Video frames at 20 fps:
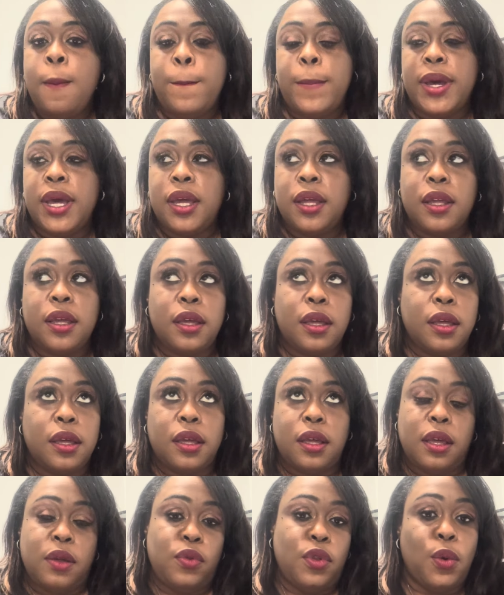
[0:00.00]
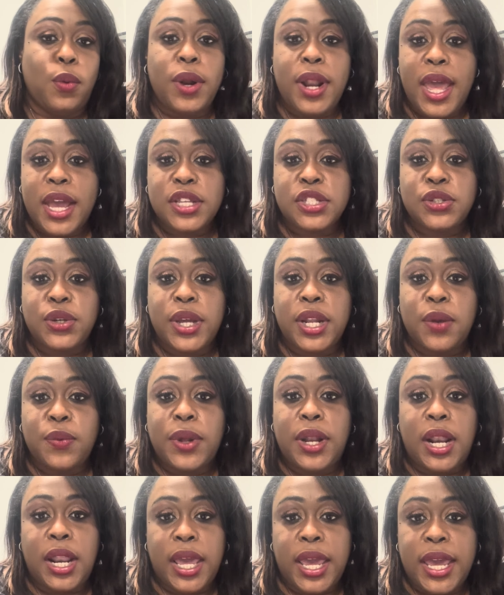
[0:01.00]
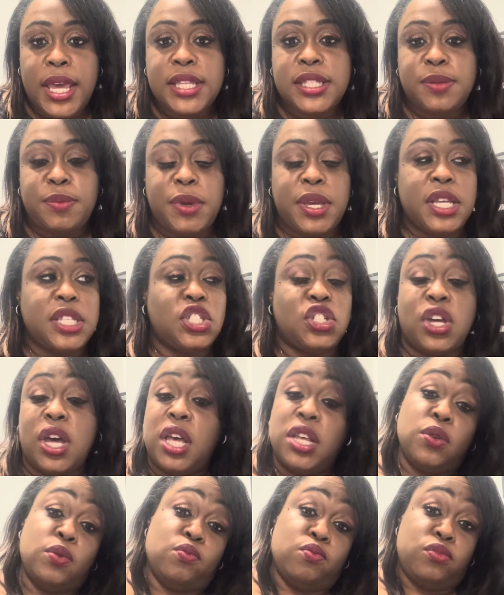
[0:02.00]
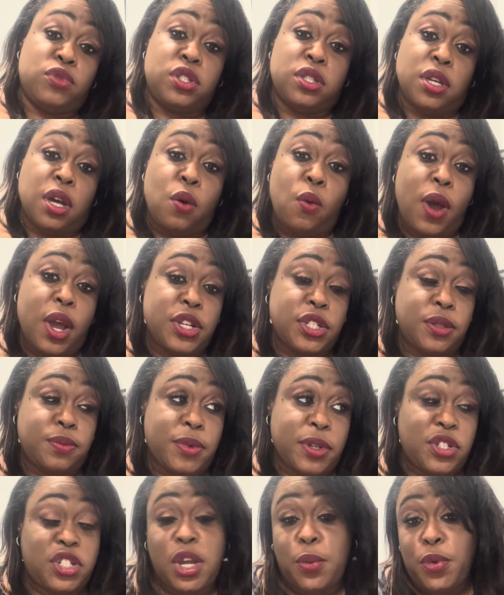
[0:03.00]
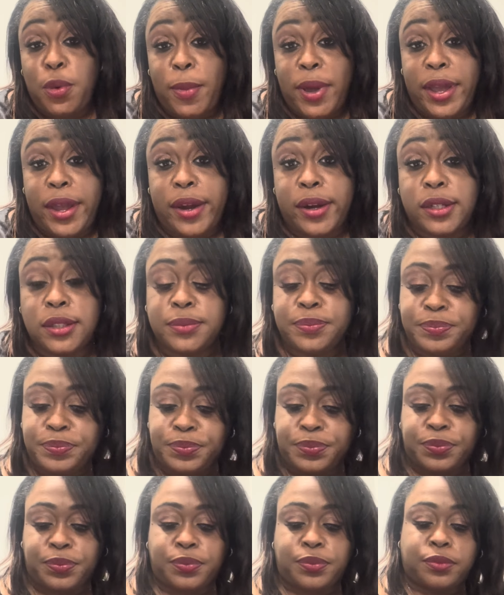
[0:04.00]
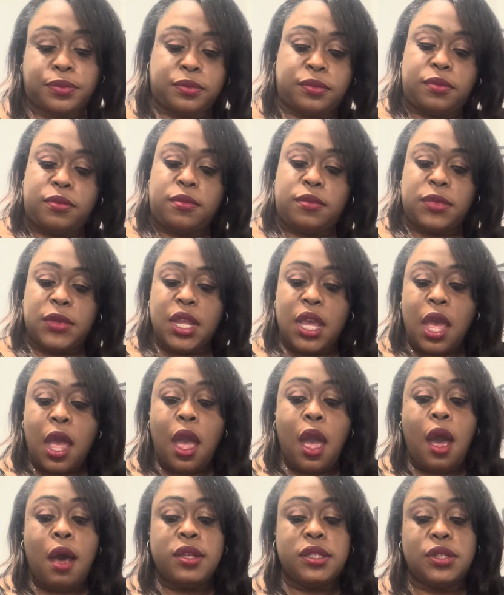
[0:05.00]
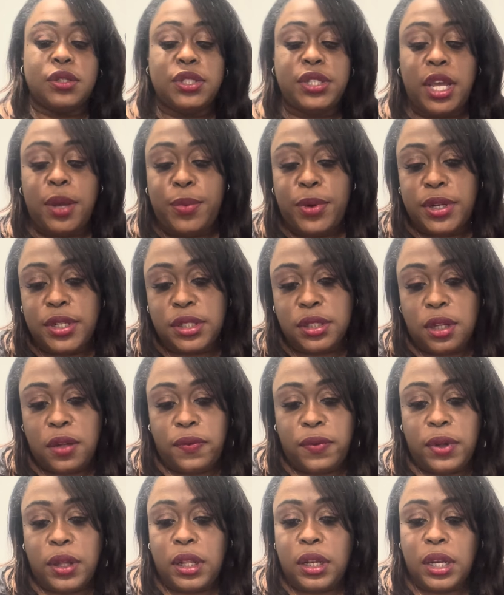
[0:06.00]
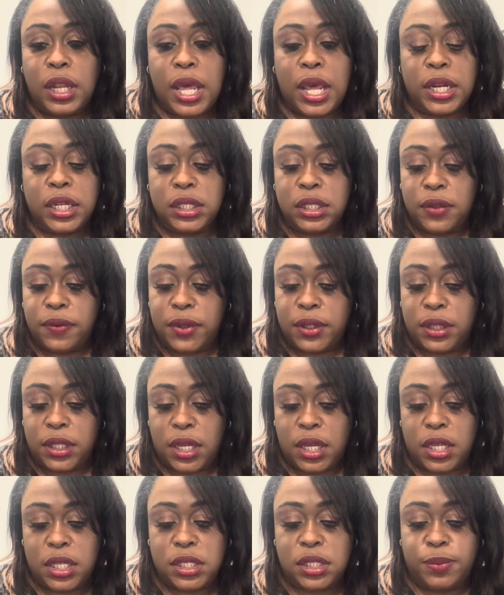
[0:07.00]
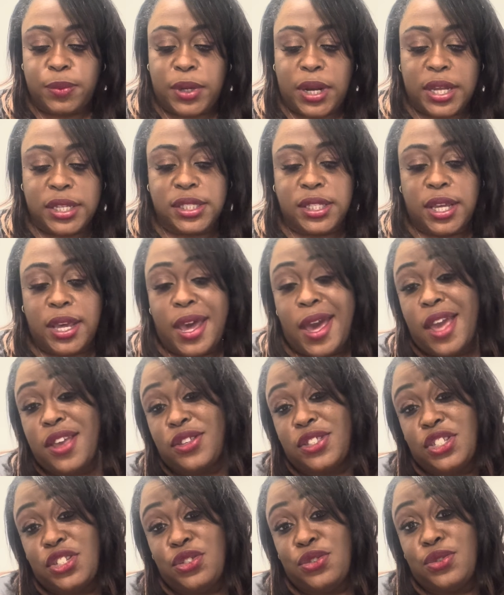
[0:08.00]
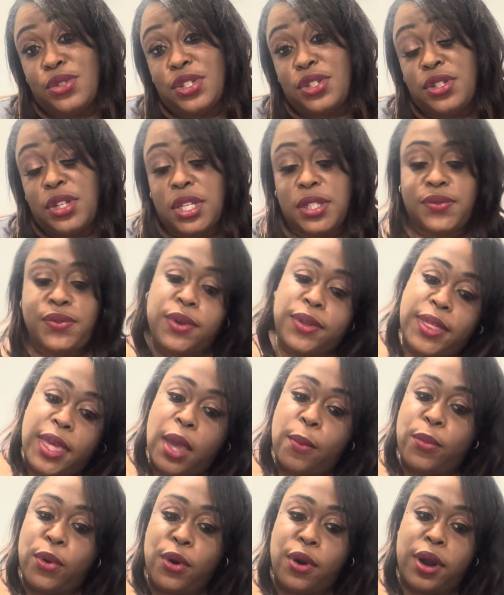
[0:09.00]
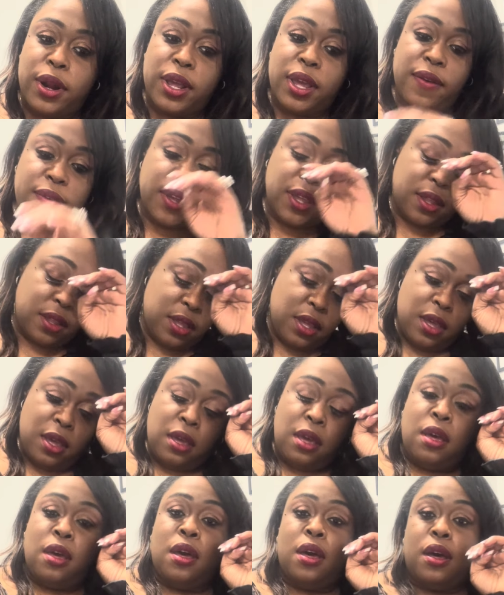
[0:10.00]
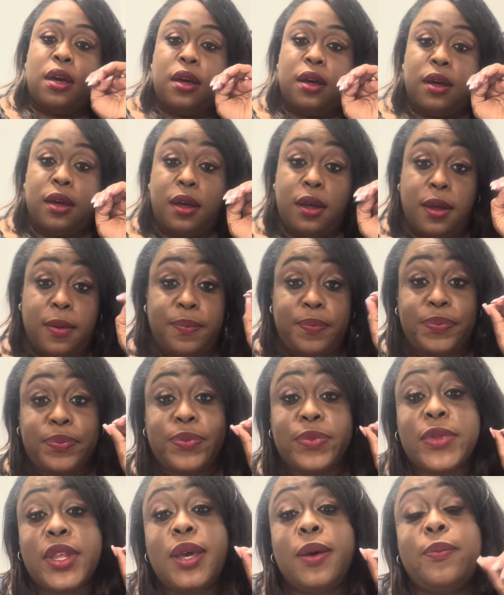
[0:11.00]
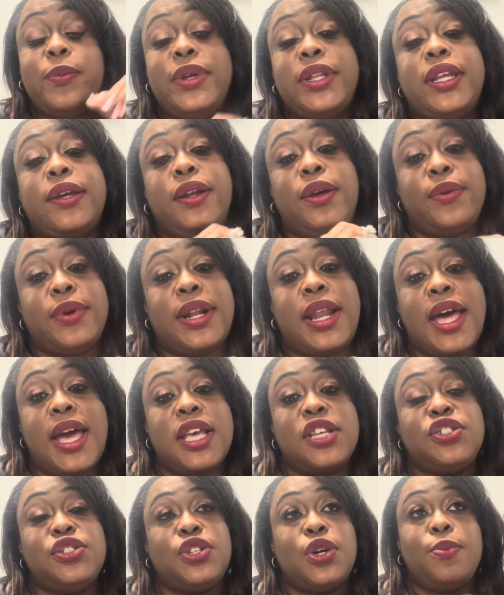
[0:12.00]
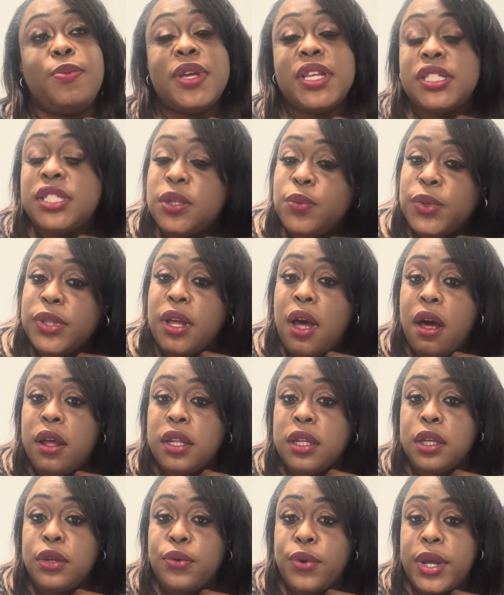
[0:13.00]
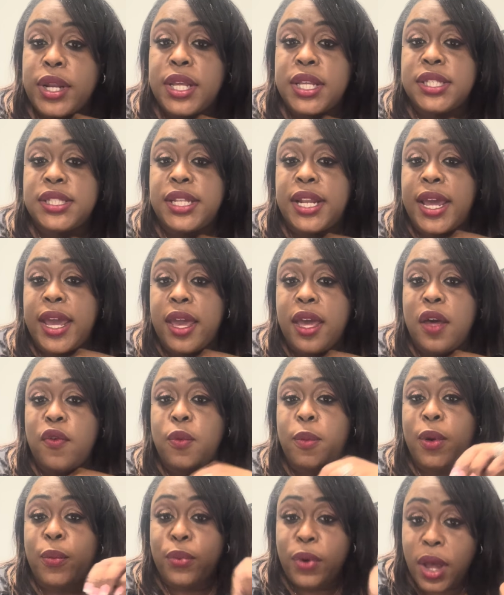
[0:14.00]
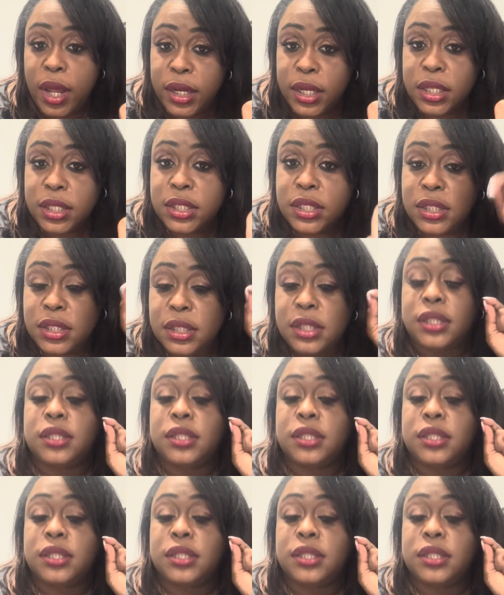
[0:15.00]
but no relaxer, and it will last me till I wash my shampoo my hair. So shea butter is good for a lot of different things. But like I said, I used to use it just for that part of it. But then I realized, mixing it with all the ingredients that I have in my products